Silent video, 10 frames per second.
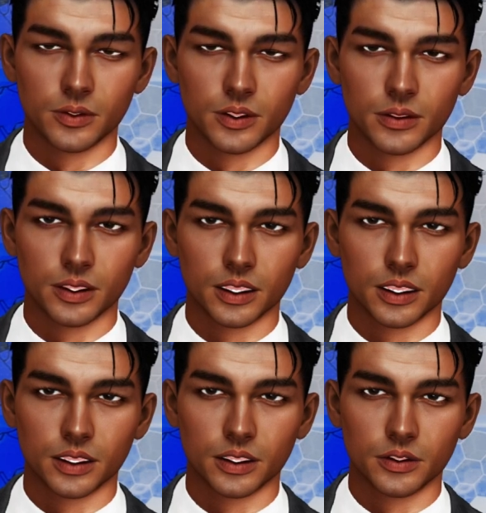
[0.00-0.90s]
and
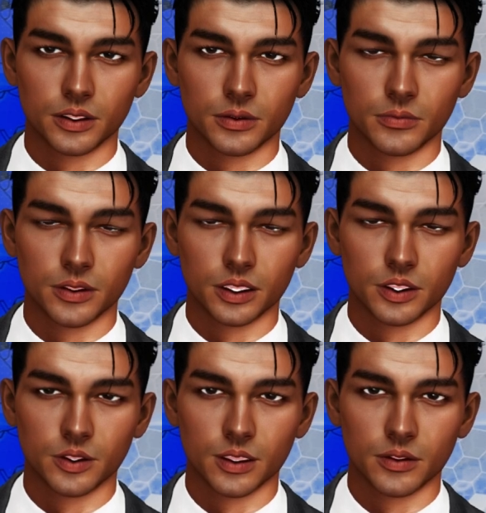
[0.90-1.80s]
9.3
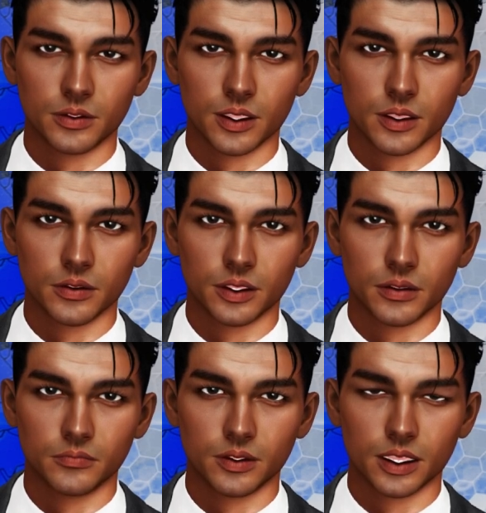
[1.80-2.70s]
regarding
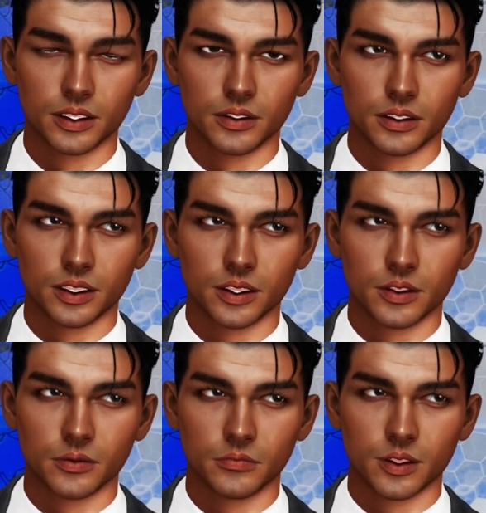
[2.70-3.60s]
transaction refusal and
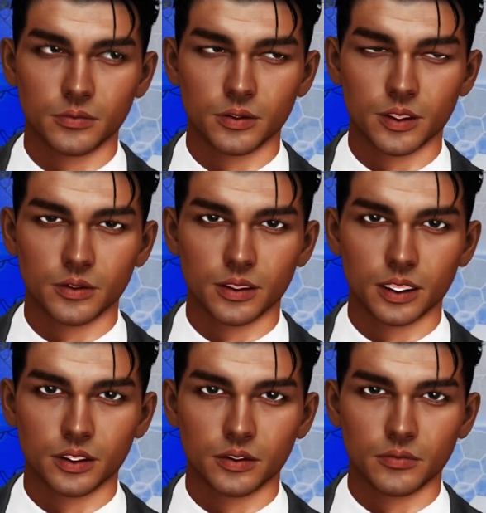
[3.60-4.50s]
suspension
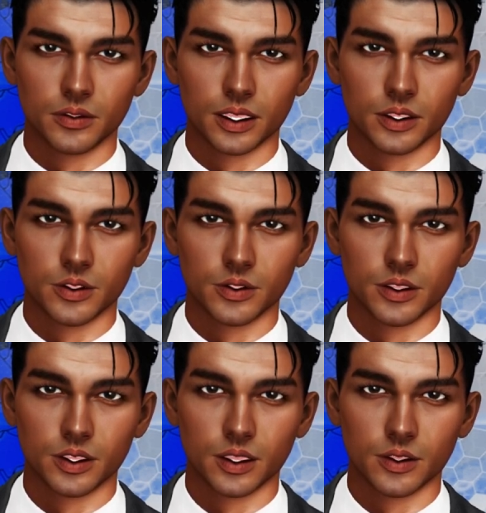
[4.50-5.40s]
procedures, as
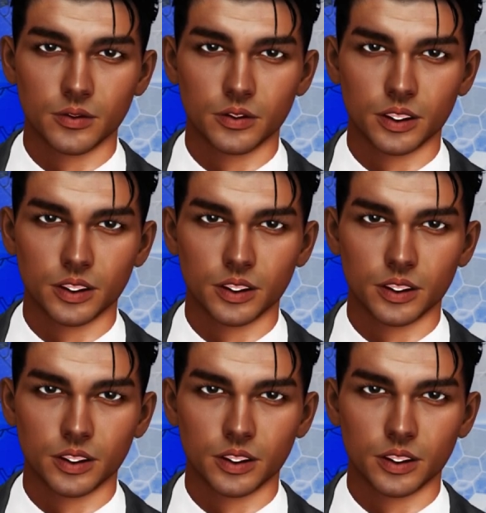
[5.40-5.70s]
well as the